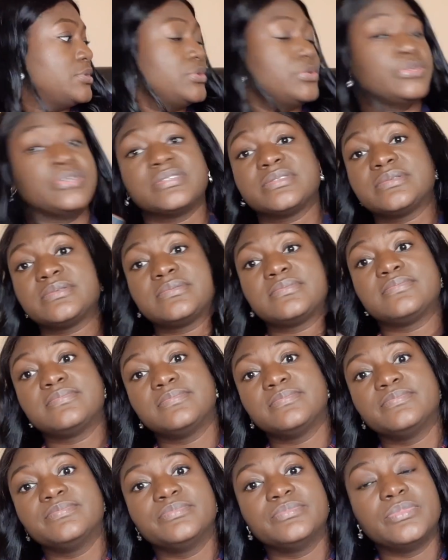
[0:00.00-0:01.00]
just
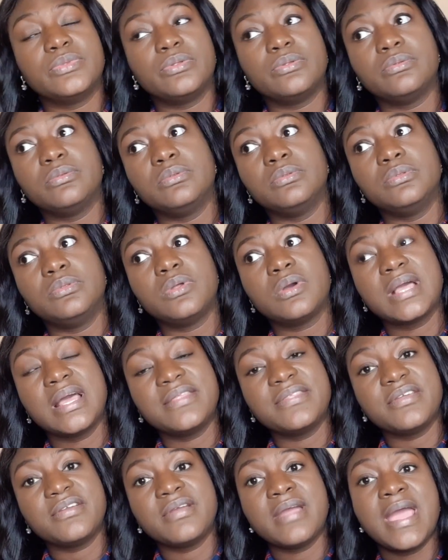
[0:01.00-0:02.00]
look
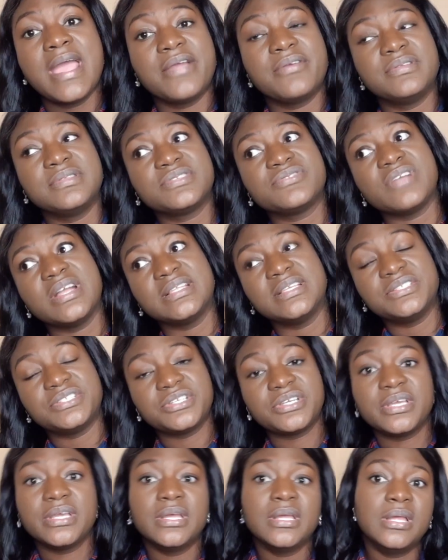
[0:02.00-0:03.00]
at their hiring
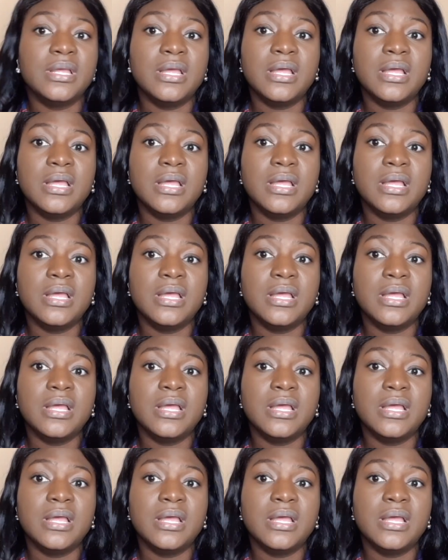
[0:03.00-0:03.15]
strategy